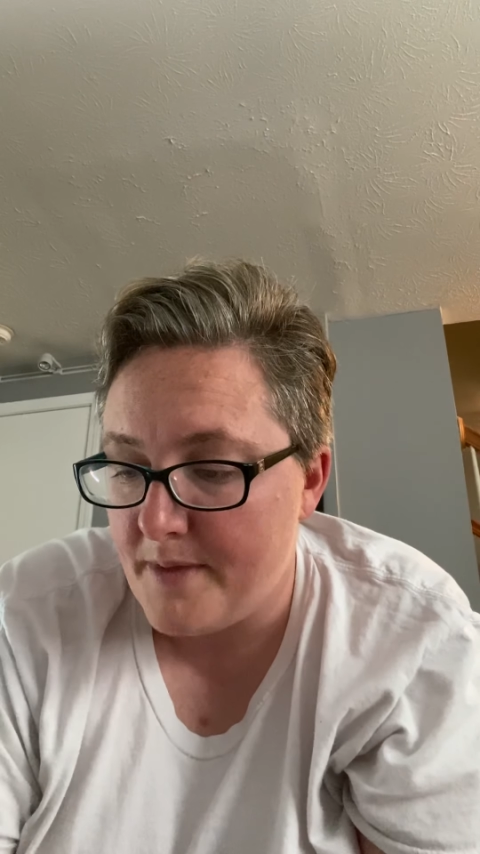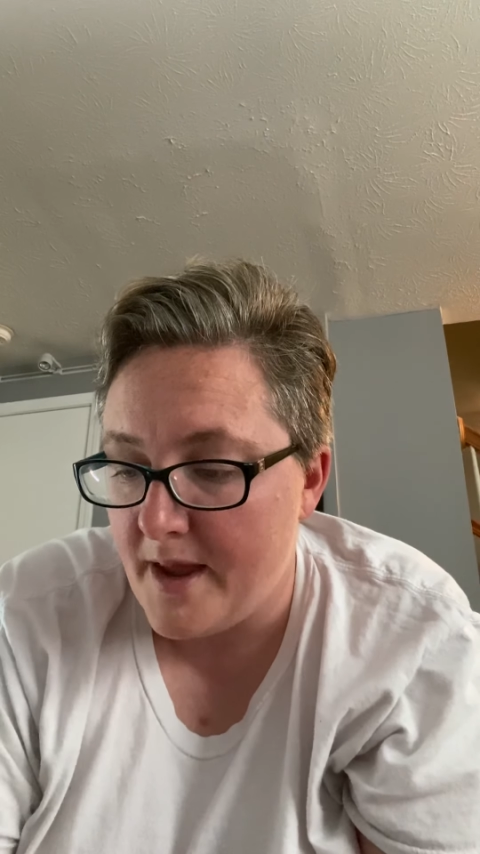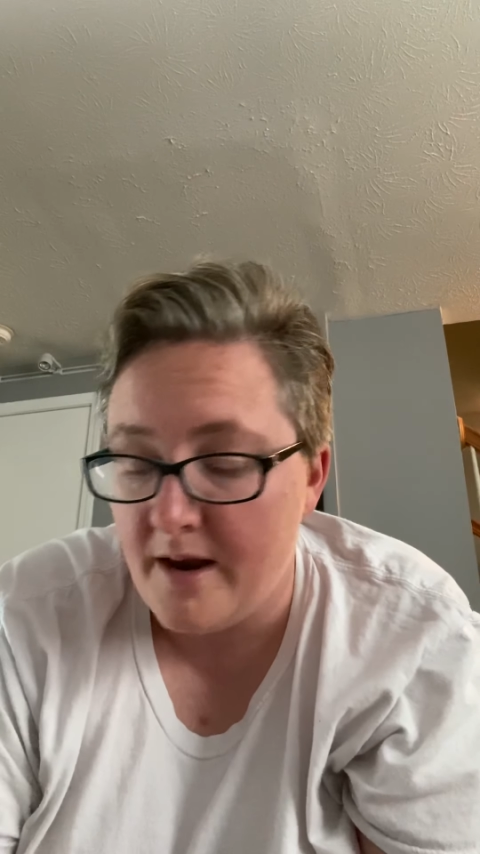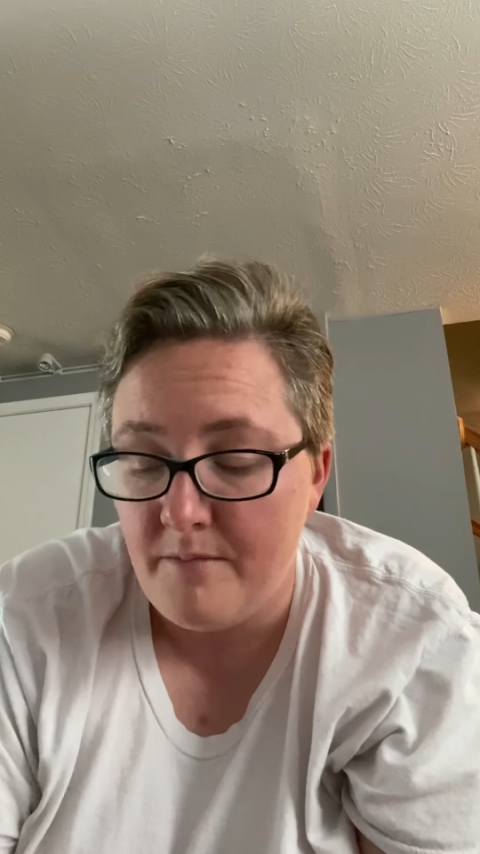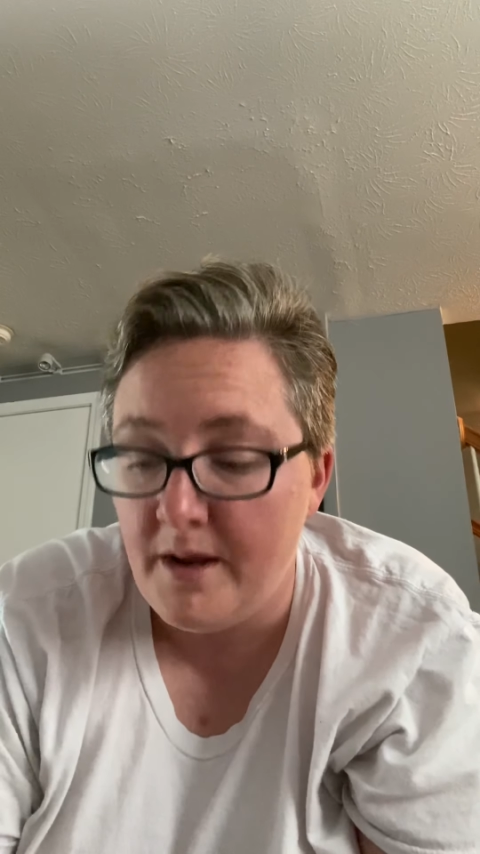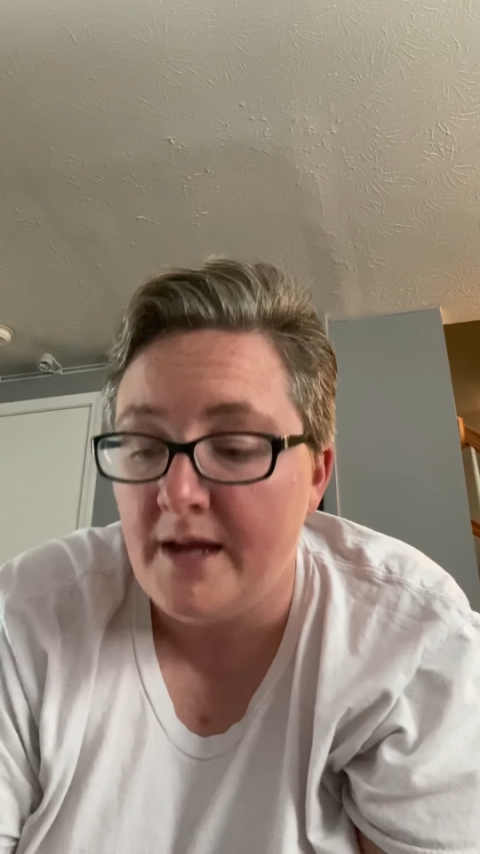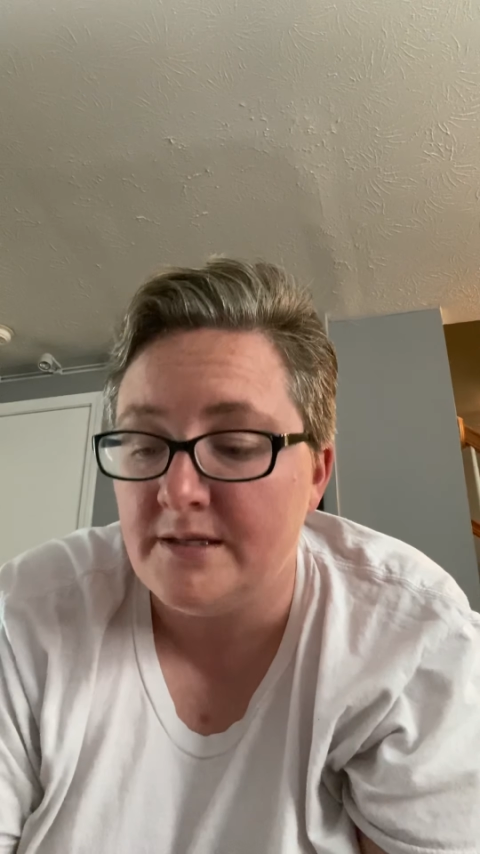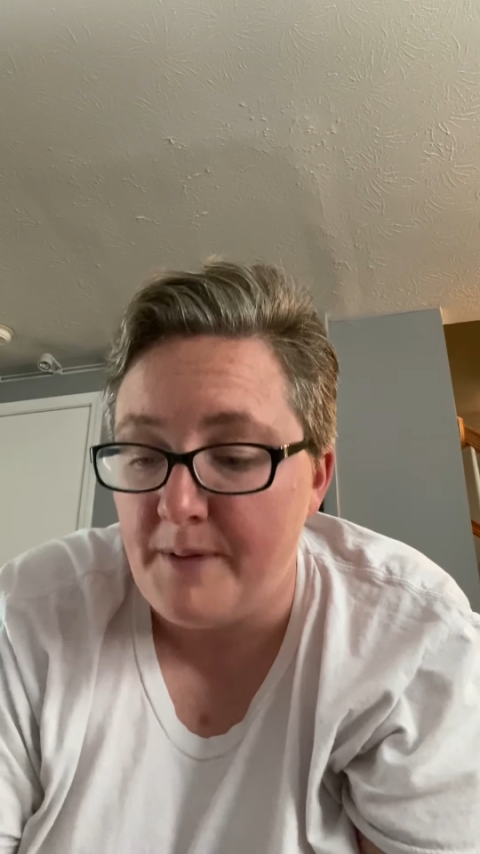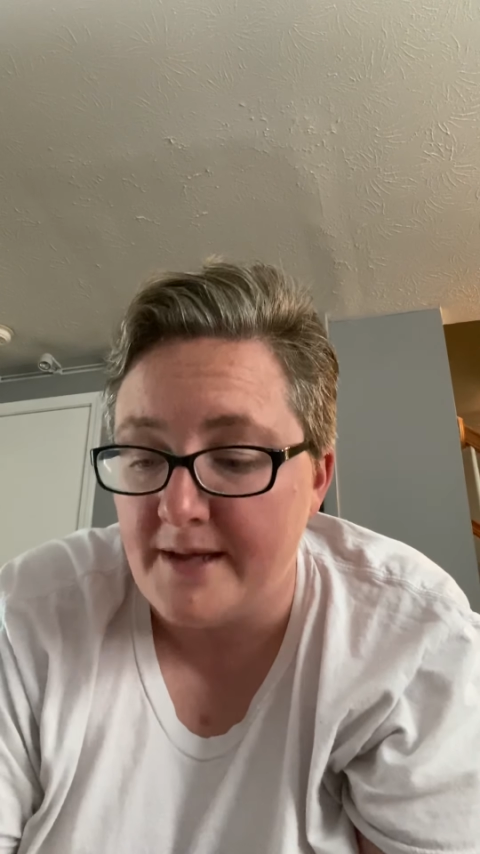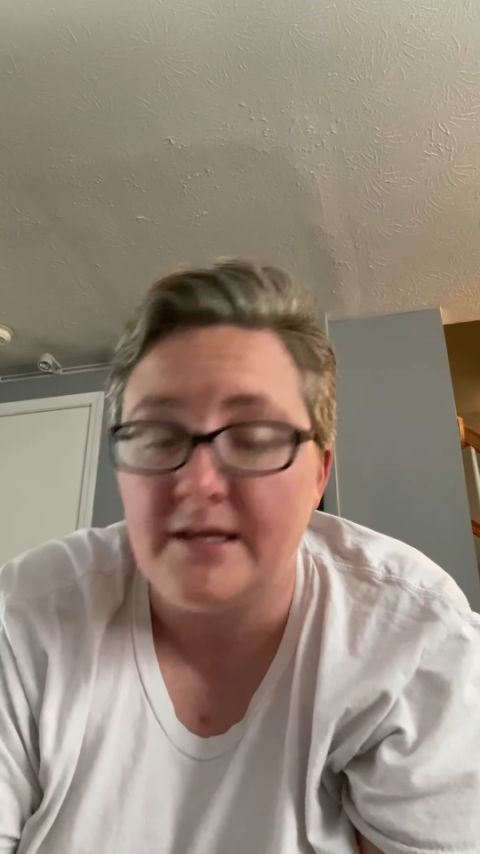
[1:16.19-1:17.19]
and it
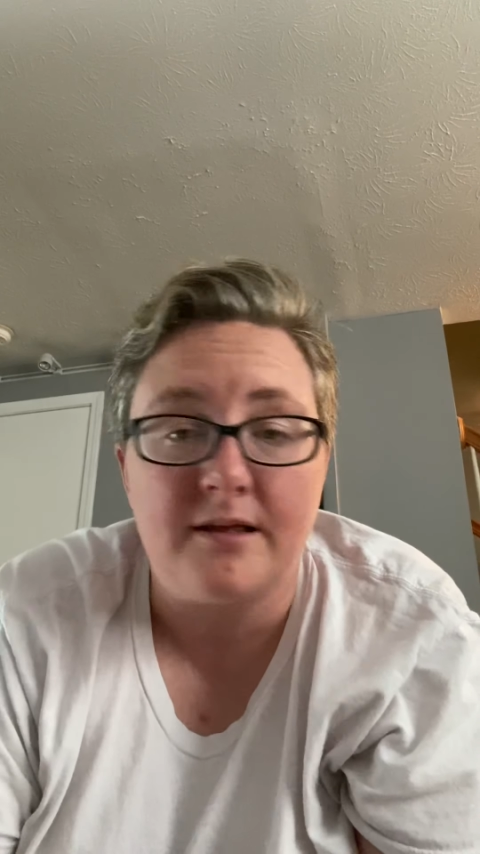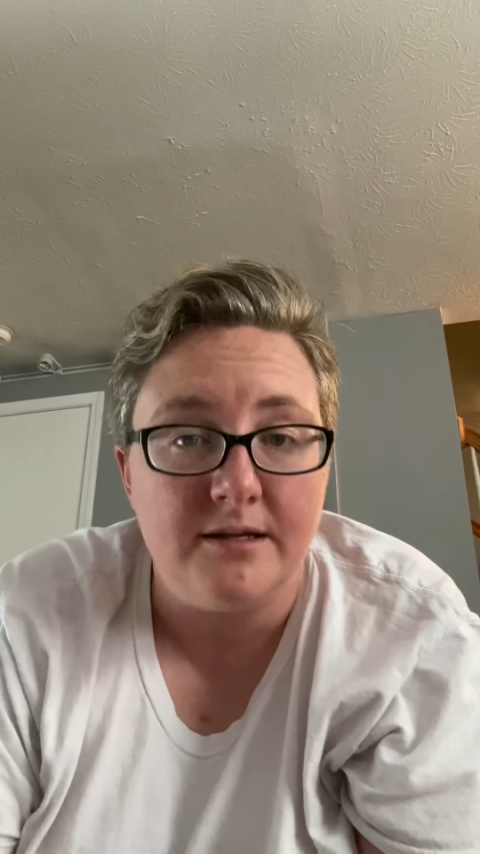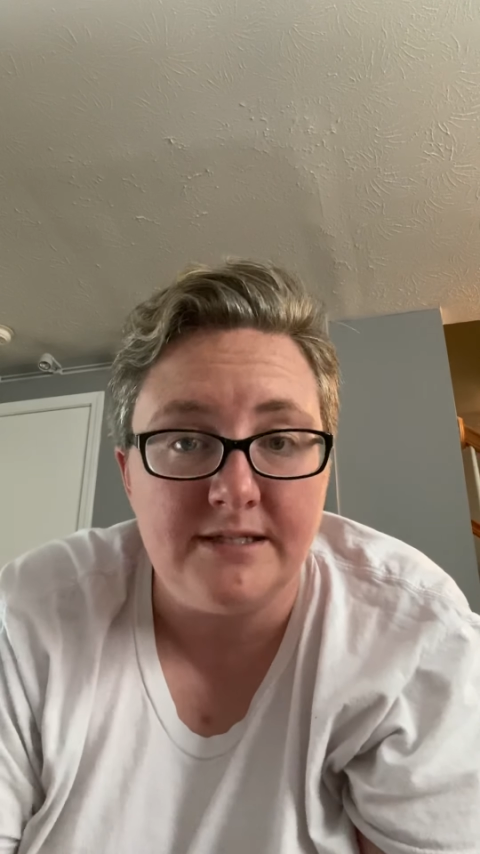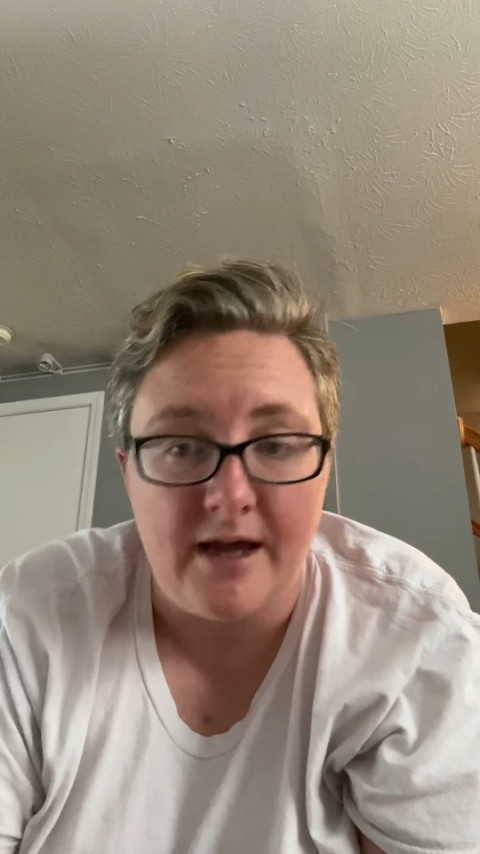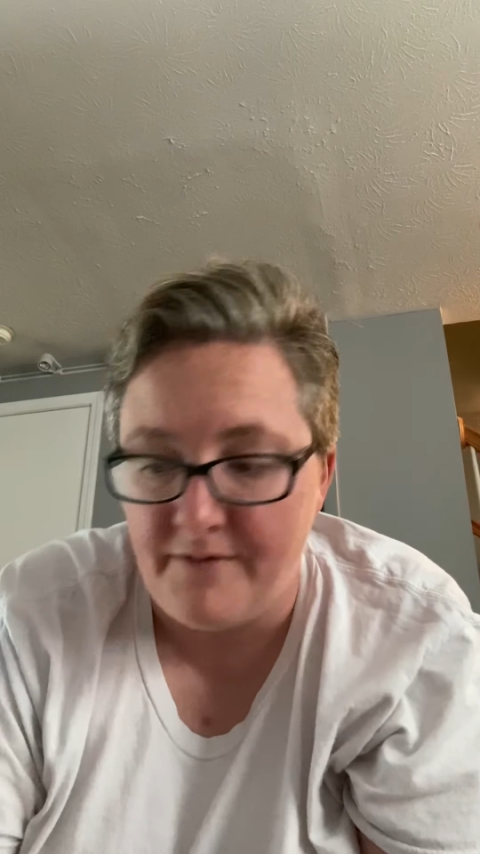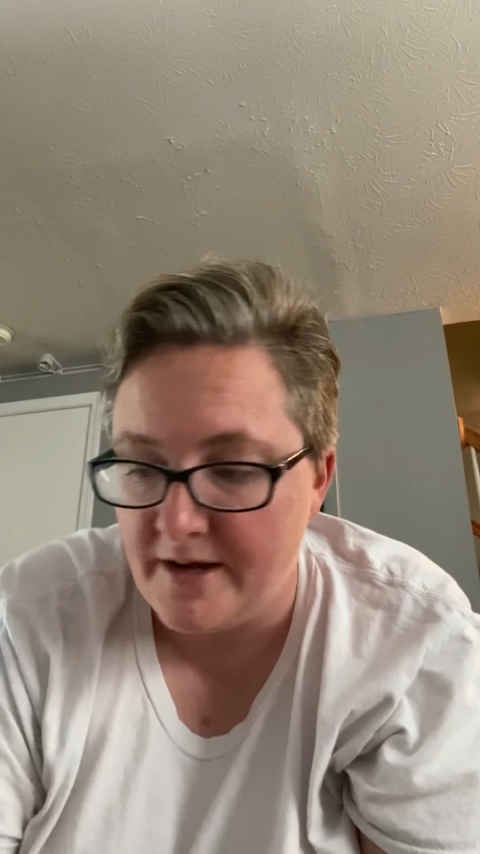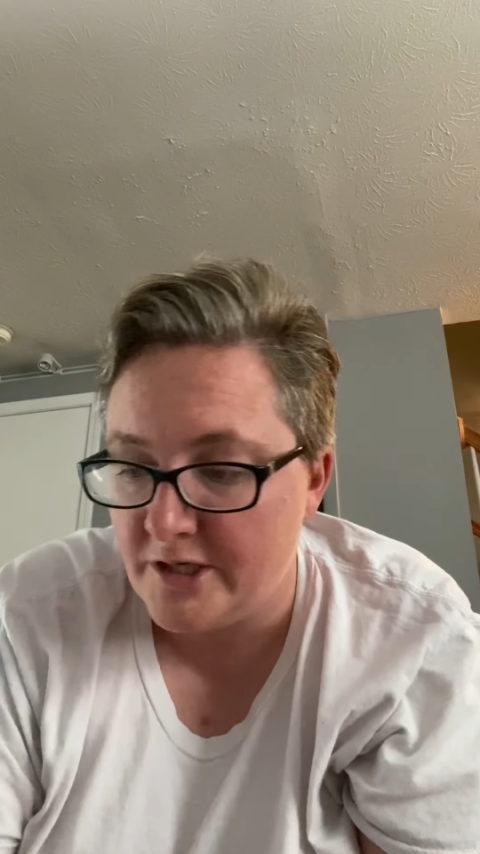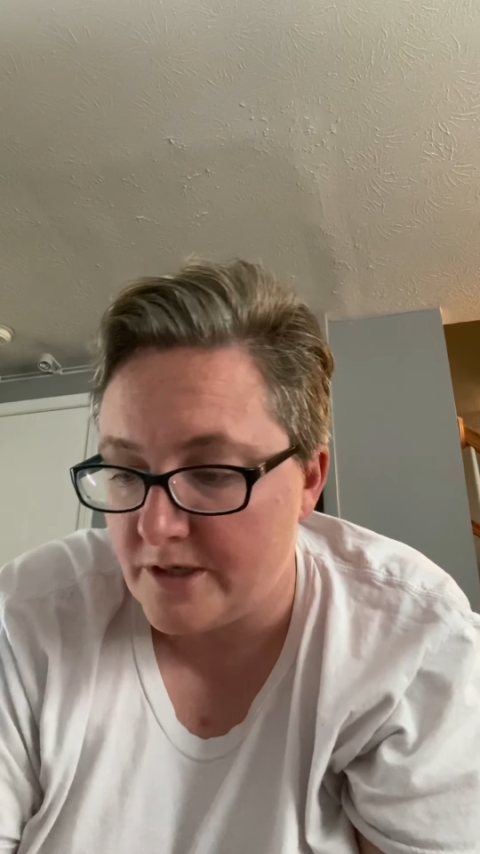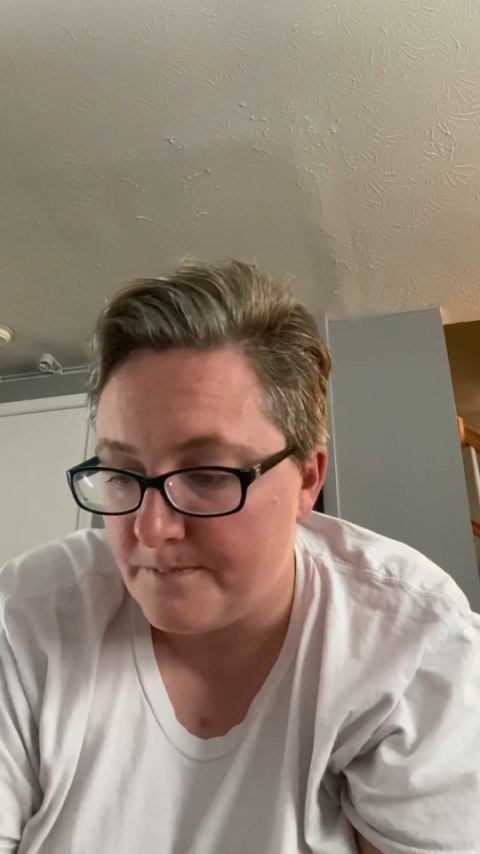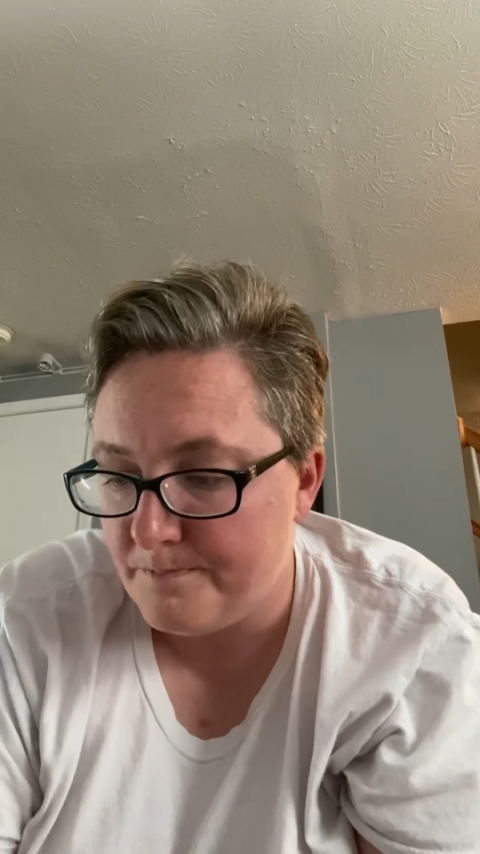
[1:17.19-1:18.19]
means basically
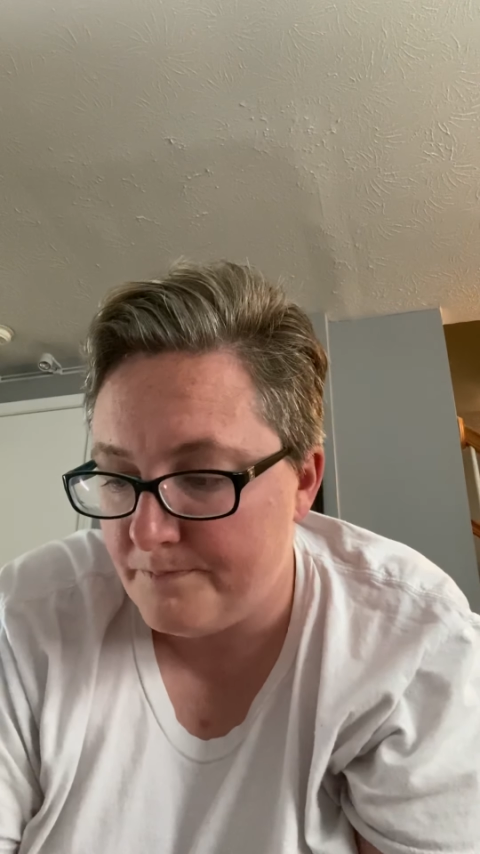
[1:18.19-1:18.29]
salvation.